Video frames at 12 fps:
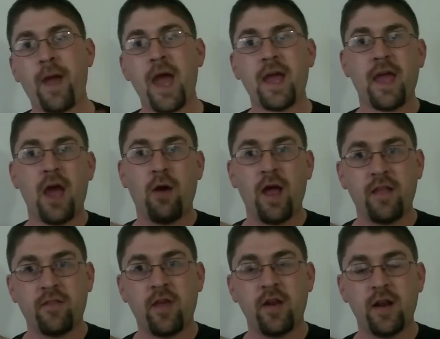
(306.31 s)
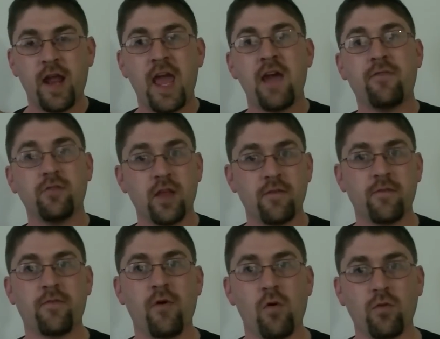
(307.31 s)
back out at 10.5, 11
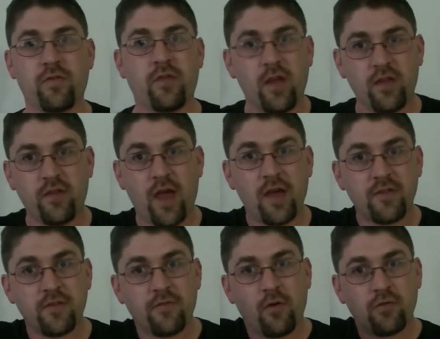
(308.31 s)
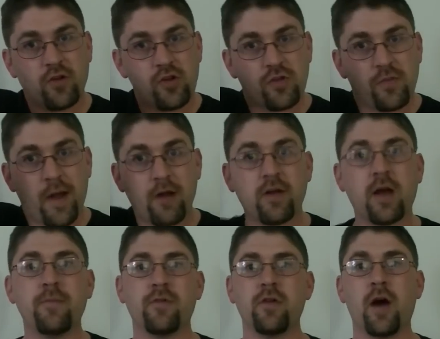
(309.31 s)
volts as the voltage of the battery
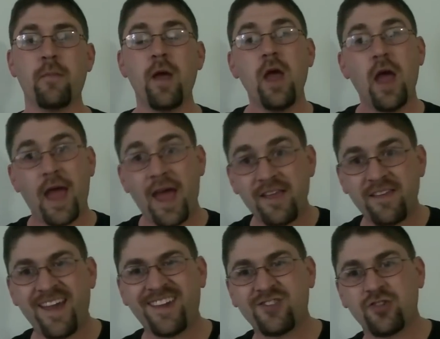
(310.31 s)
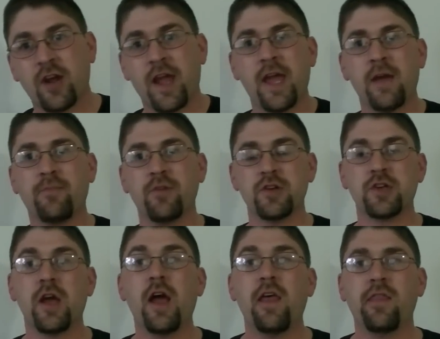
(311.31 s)
comes on up as extra amperage.
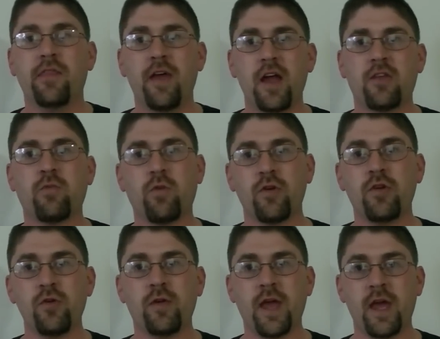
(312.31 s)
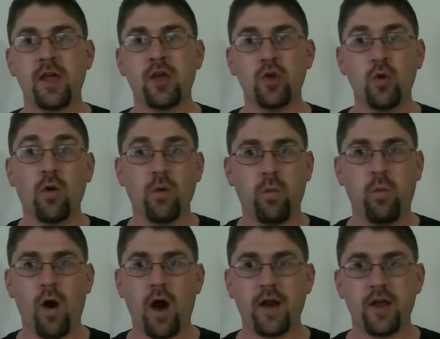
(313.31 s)
That's where you get your
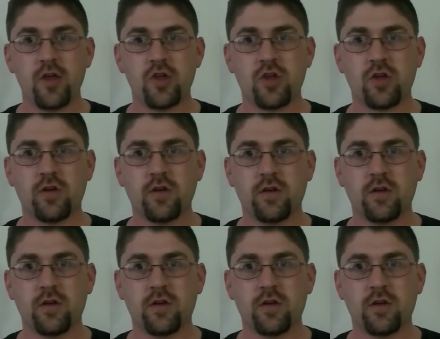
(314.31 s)
wattage.